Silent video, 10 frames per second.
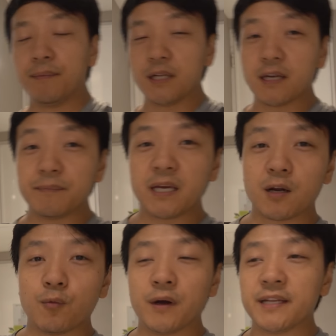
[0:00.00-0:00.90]
I'm only gonna be
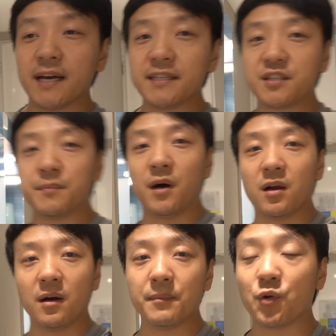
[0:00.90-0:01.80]
here one night and
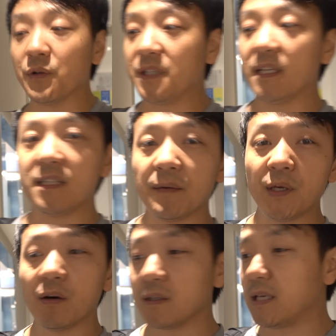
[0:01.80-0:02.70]
tomorrow I'm going to the
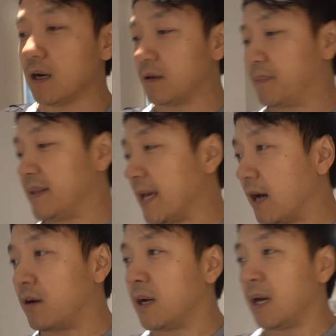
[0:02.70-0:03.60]
W Hotel, but
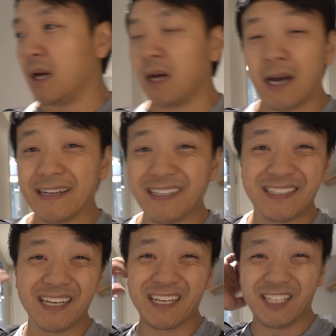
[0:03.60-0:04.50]
now I need to
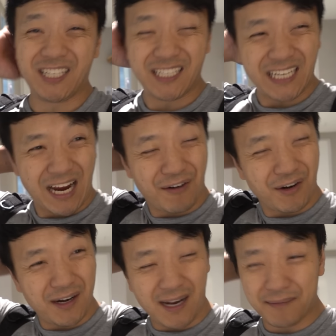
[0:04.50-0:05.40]
take a
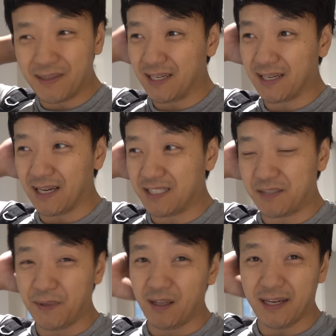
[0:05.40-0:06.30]
shower. I'm like, I
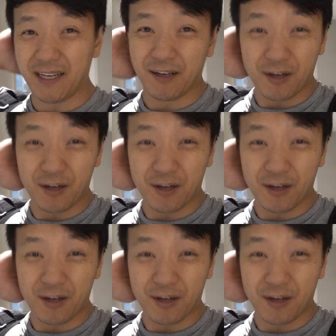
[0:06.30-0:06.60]
smell like an